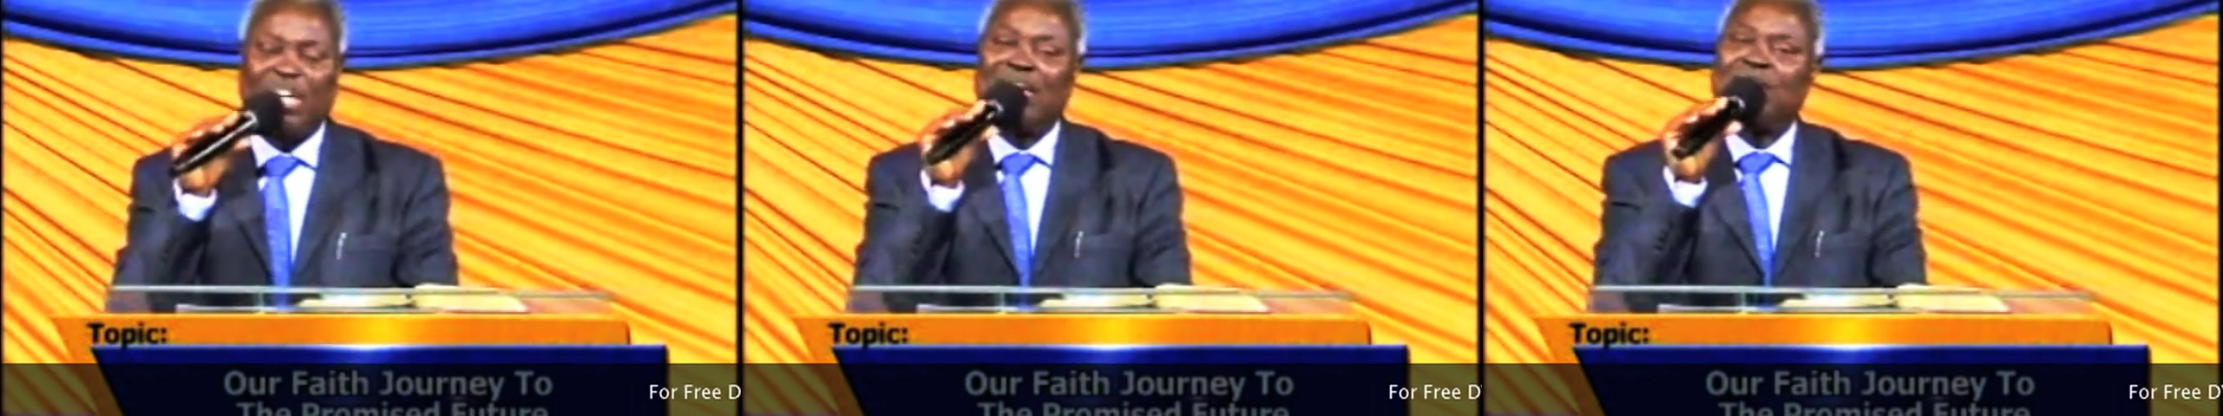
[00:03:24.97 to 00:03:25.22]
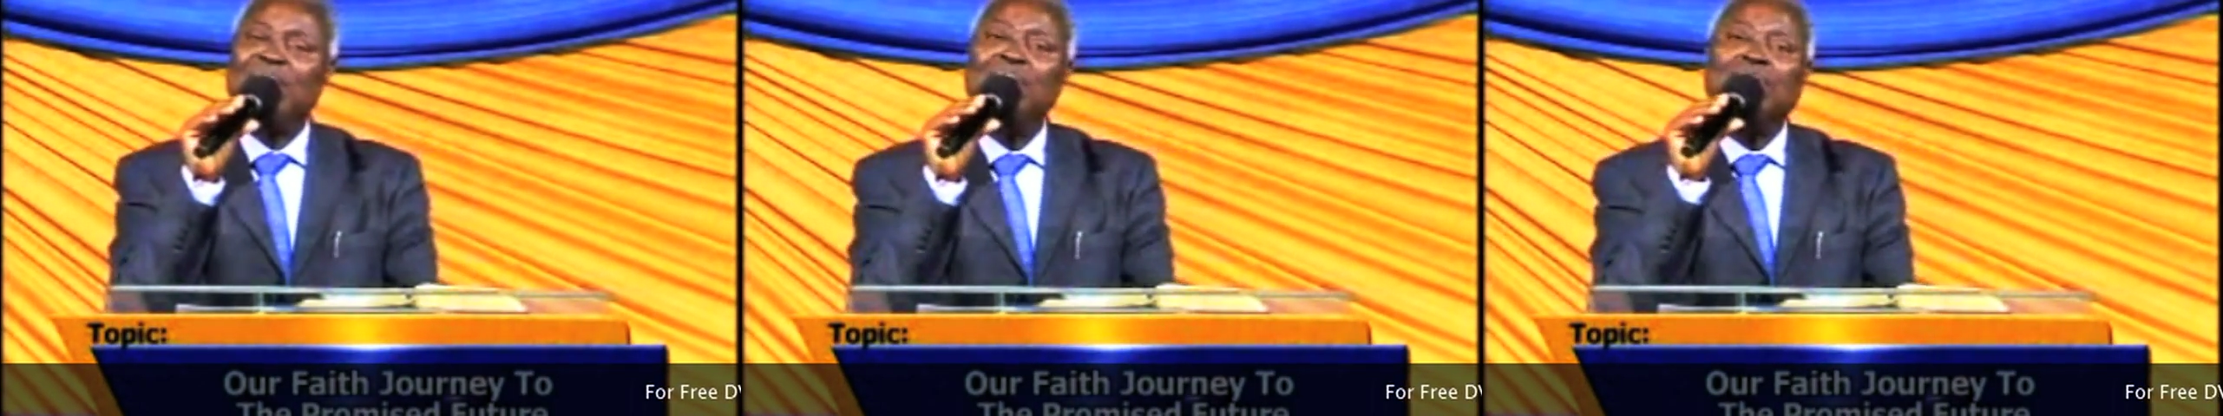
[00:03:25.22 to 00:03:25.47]
There are
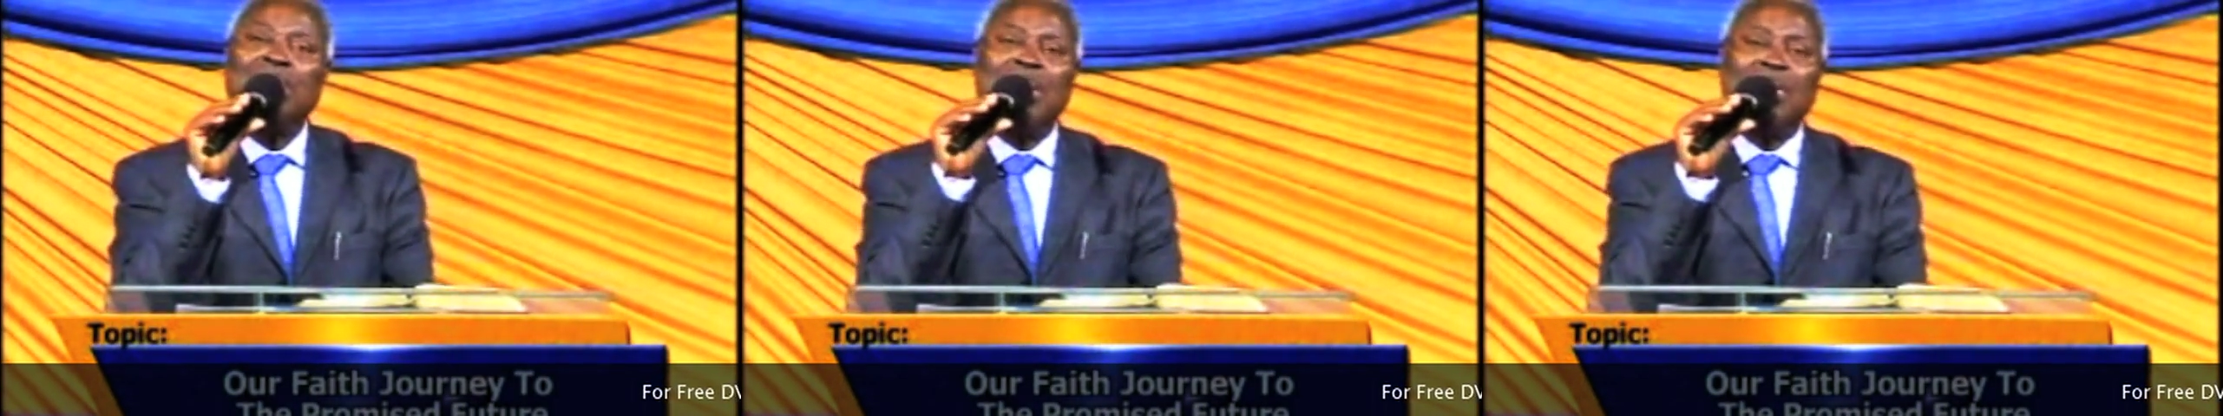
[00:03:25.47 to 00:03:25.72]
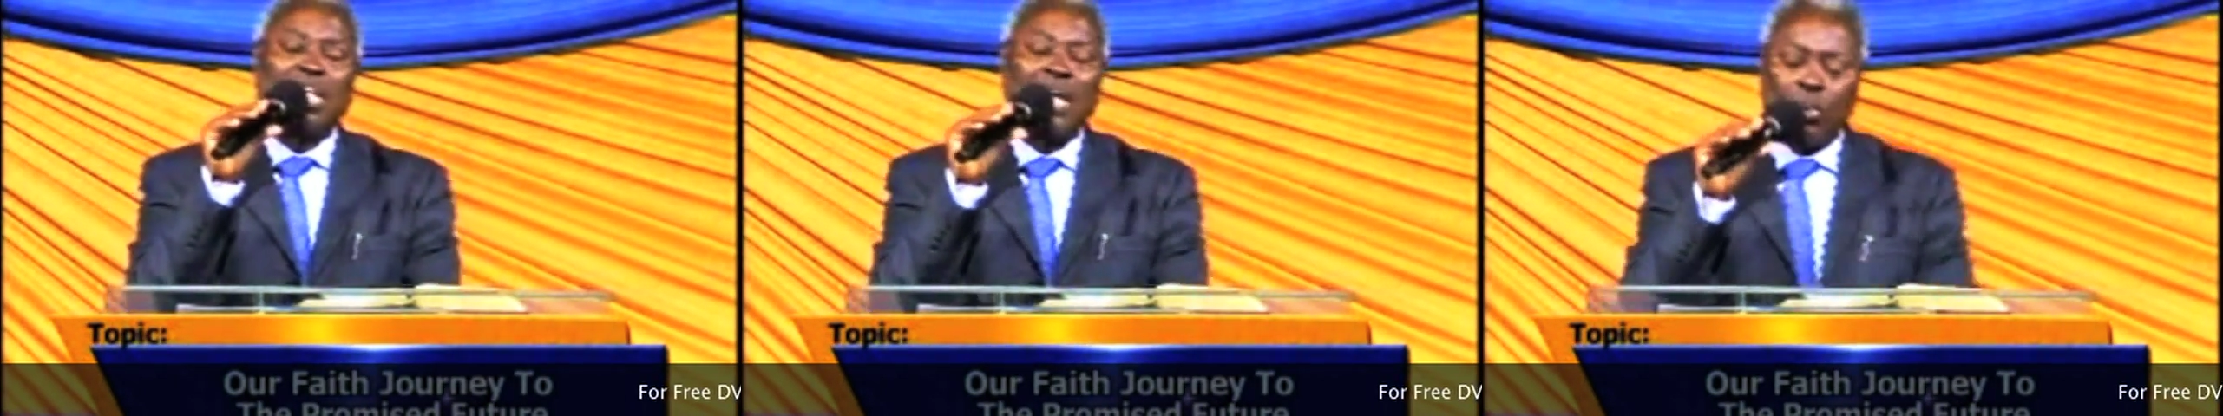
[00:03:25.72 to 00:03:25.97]
three
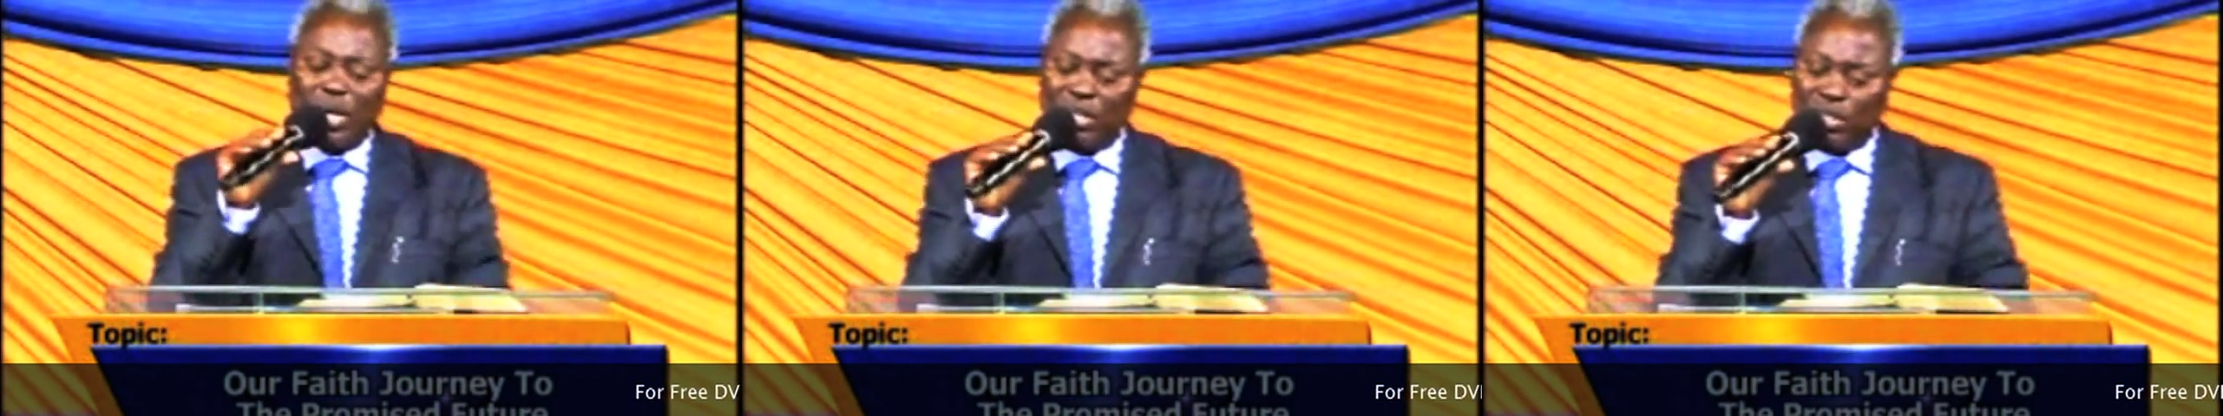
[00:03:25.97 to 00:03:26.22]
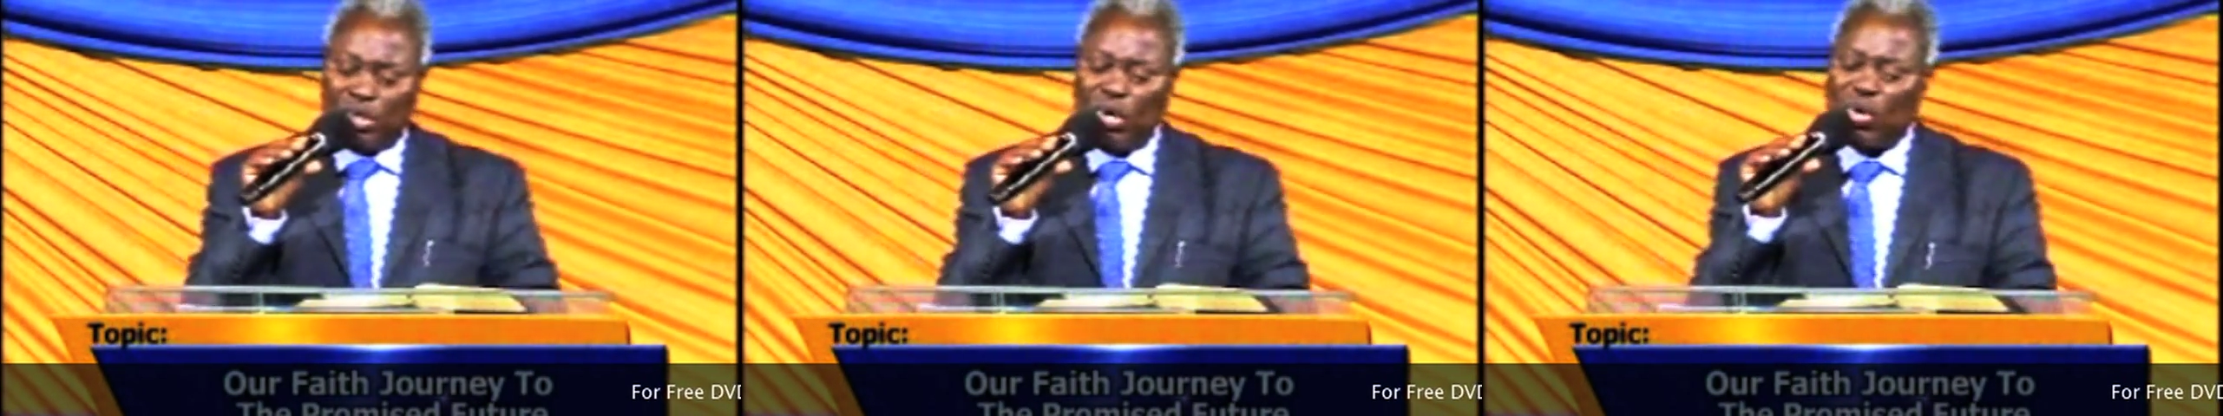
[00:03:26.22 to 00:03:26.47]
things we're
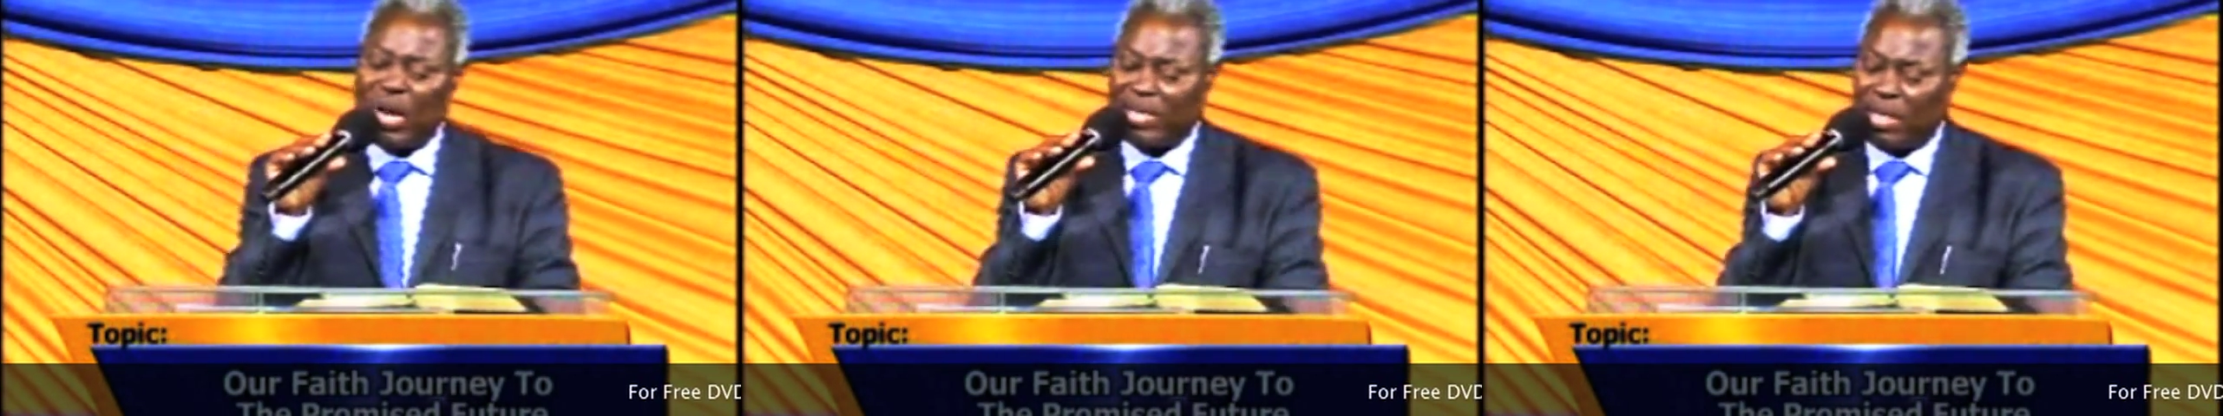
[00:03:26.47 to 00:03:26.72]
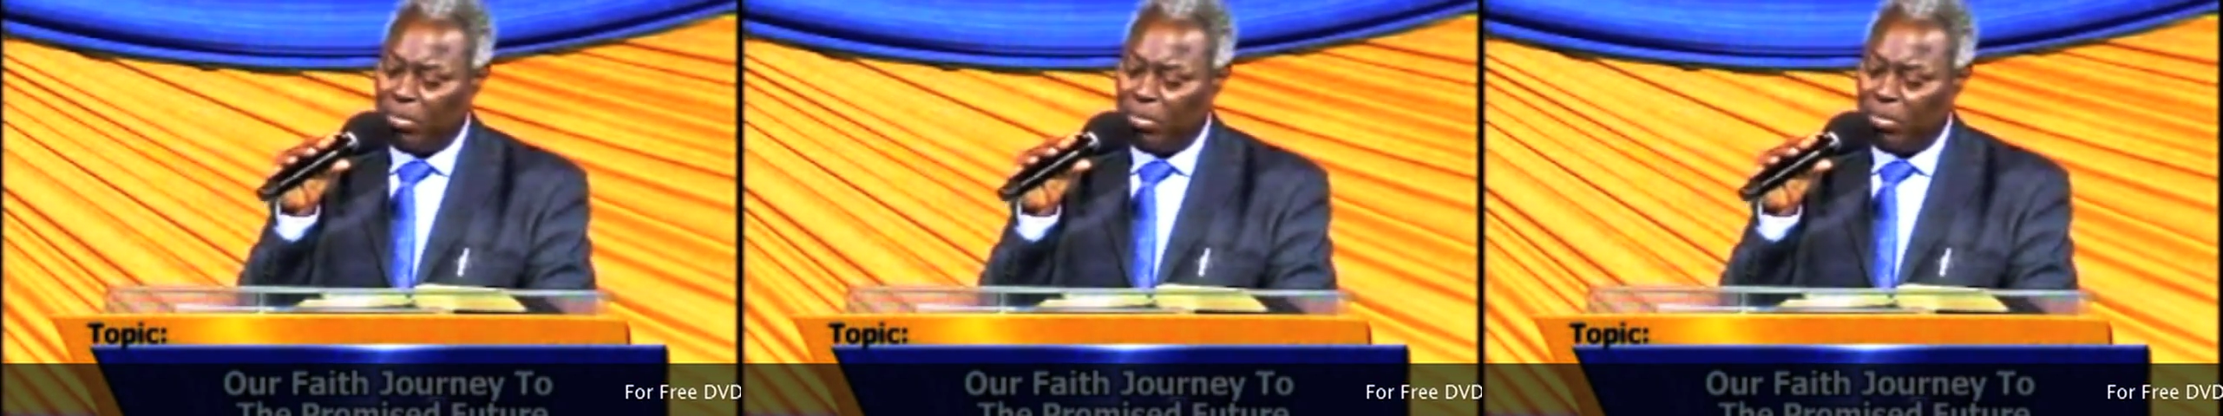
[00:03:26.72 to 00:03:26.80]
going to look at.